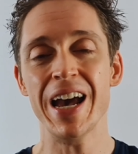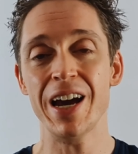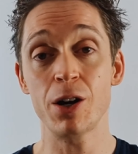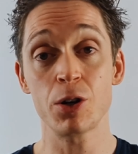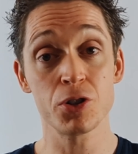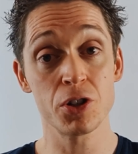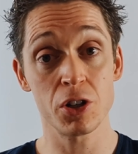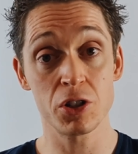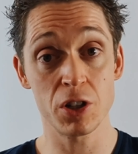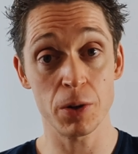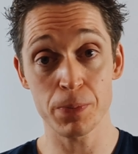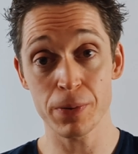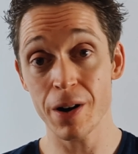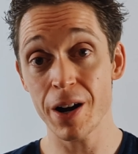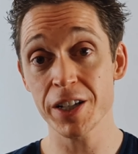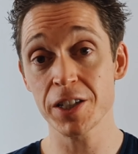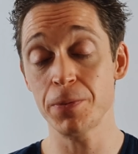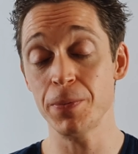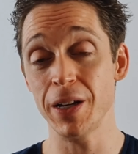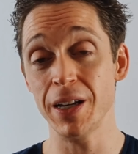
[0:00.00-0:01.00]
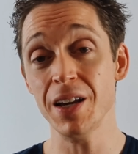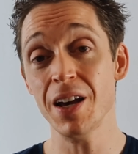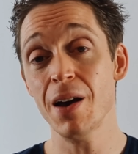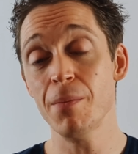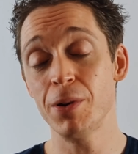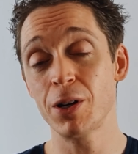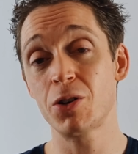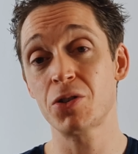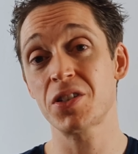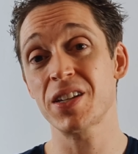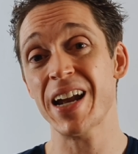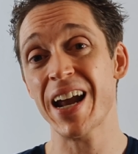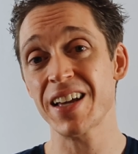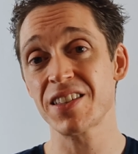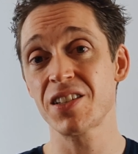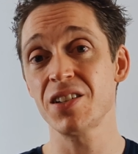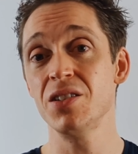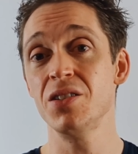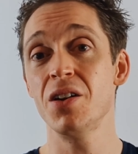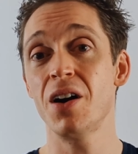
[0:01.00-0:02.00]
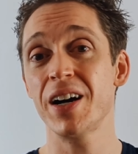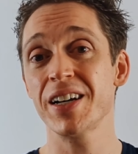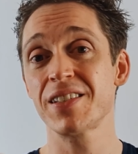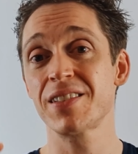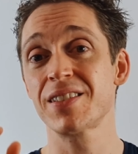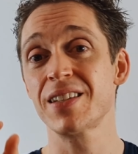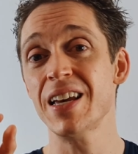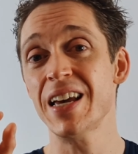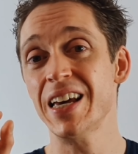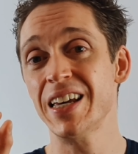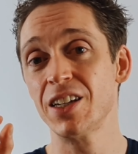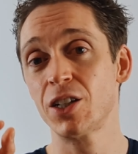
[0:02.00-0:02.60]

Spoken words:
and also surprised me because it had some nice